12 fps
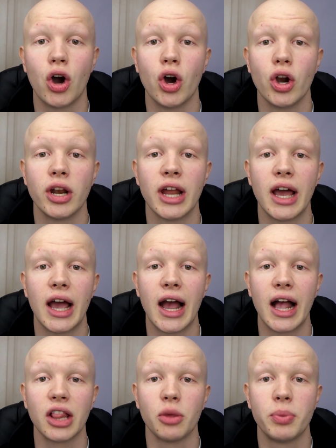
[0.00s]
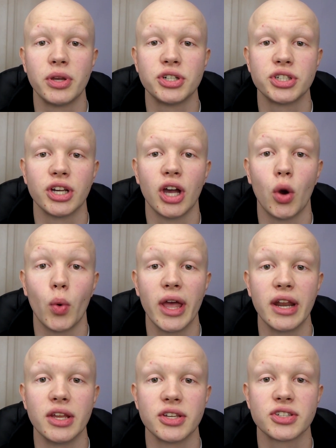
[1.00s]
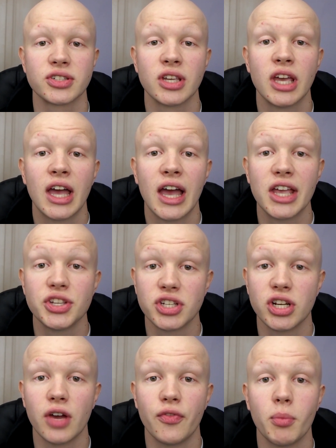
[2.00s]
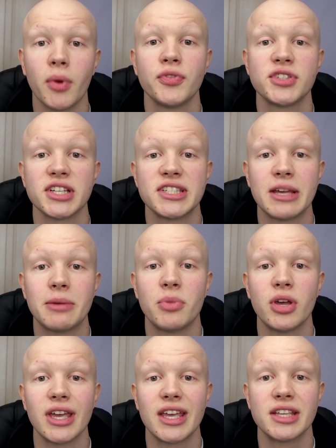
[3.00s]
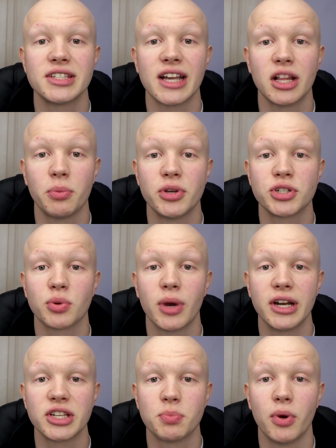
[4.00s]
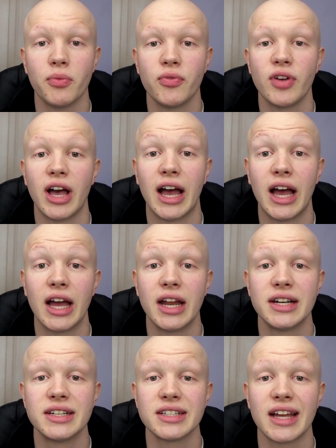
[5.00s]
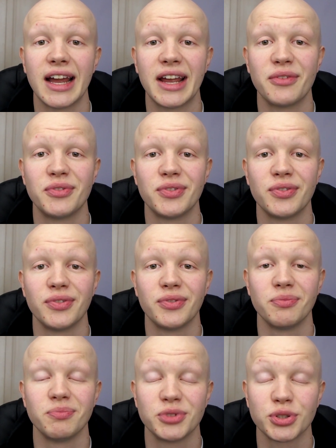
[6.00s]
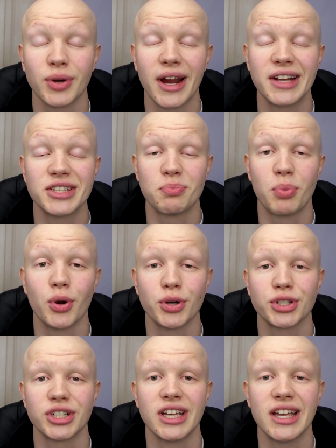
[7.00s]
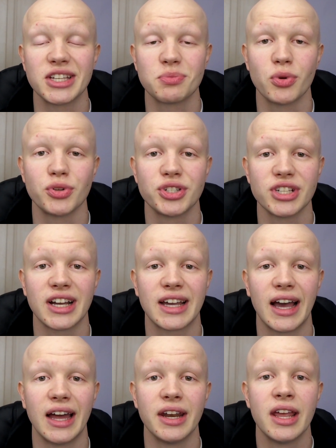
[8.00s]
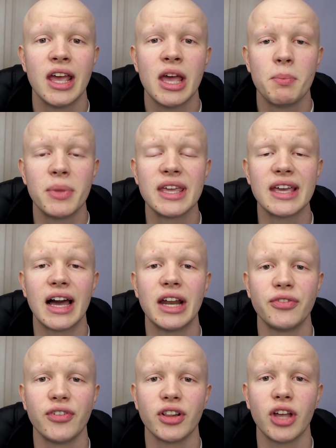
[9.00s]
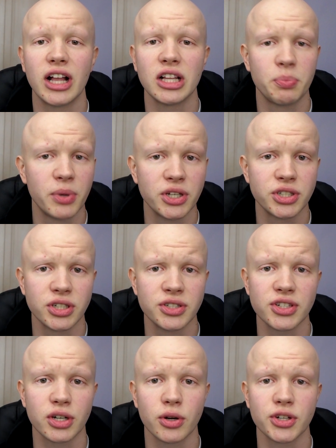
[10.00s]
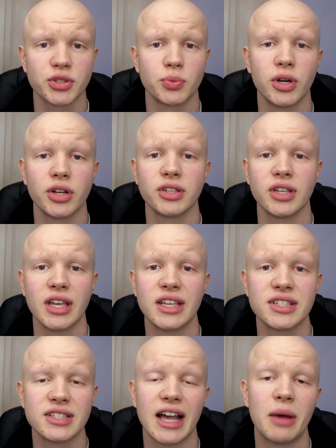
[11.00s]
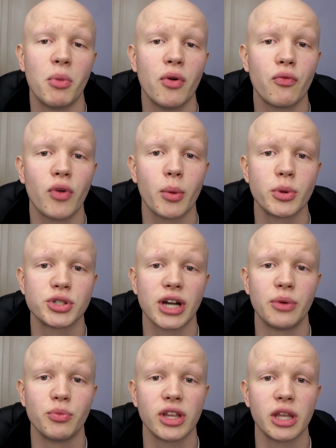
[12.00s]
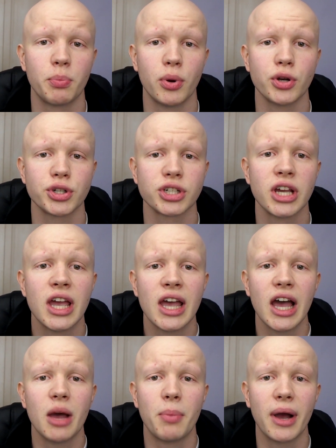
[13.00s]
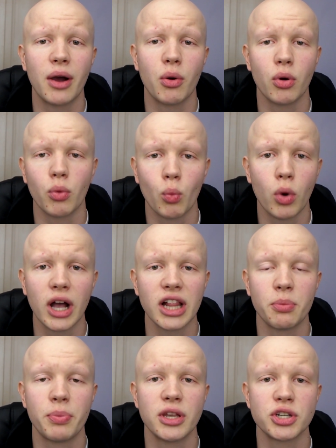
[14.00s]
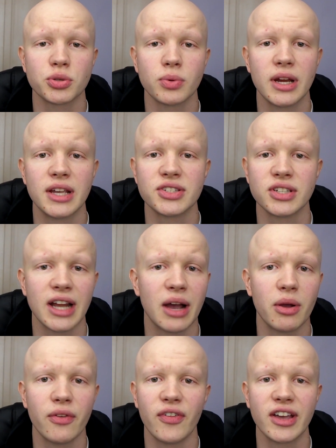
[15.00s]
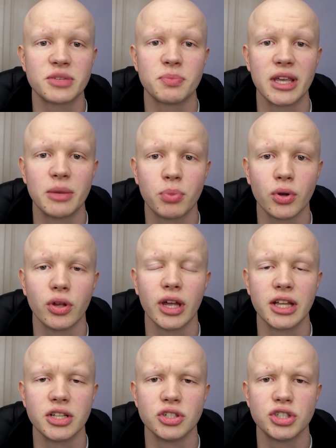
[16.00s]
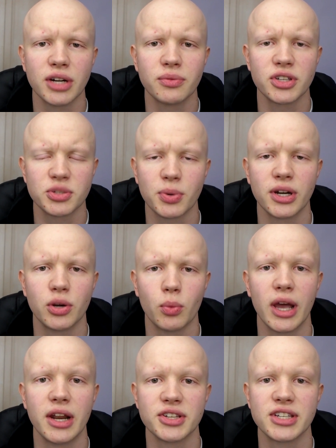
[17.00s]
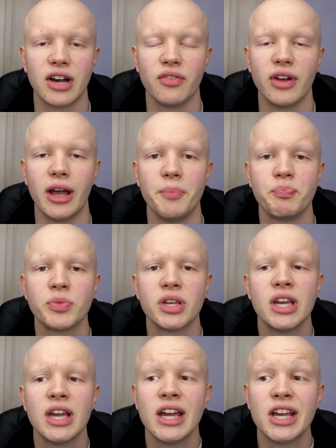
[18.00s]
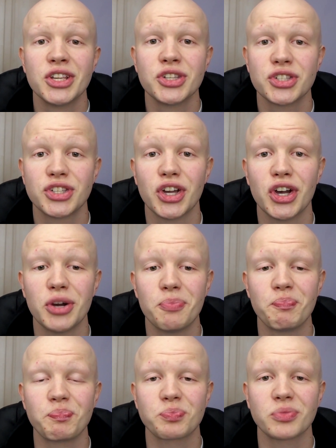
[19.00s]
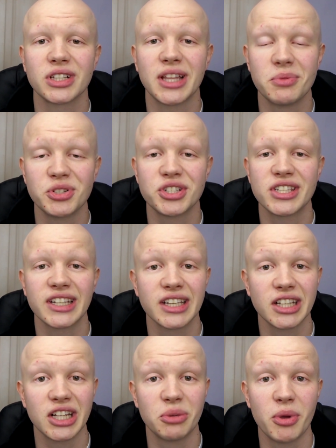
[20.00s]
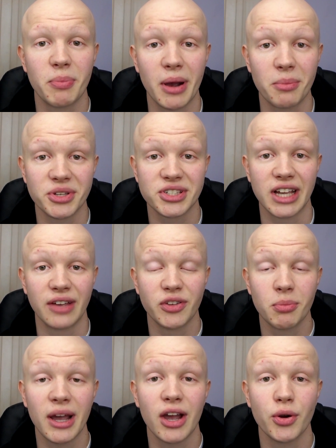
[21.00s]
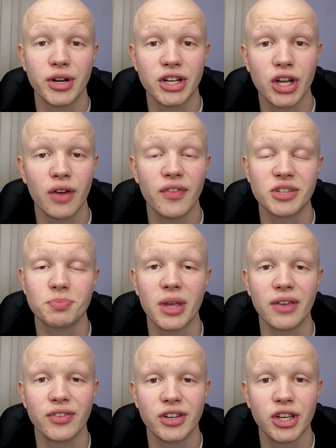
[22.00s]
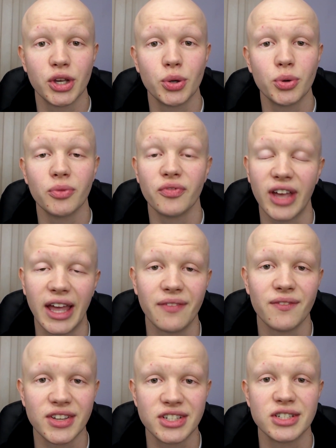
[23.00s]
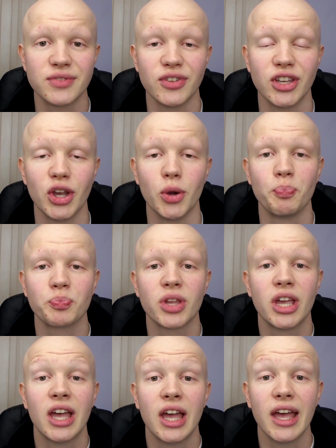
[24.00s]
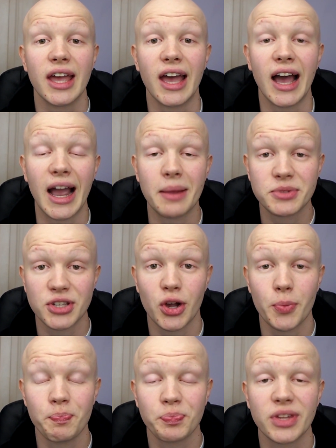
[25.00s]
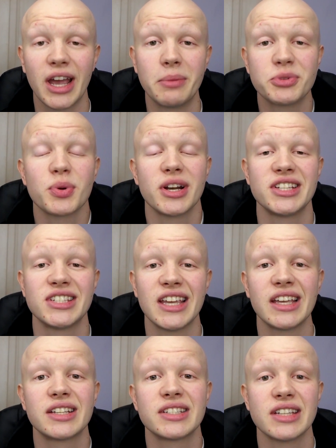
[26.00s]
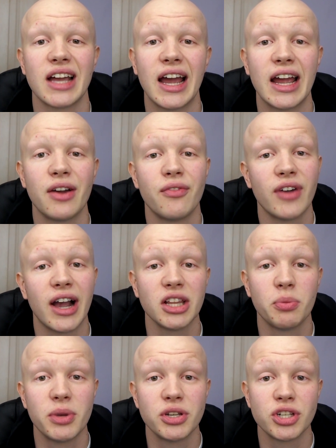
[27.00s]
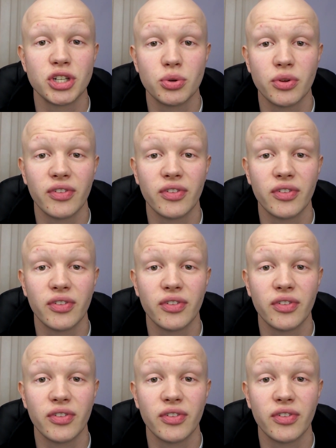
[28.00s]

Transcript: on alopecia awareness. As you know, the month of September is Alopecia Awareness Month, and I have trying to push it as much as I can. Me and fellow alopecians across the world, this is our month where we try and really push about what alopecia is and how it affects people and generally spreading awareness out there. So let me just tell you a little bit about myself. You might already know this, but if you're new, then this is for you. Uh, I'm Tom, I'm twenty-six, I have alopecia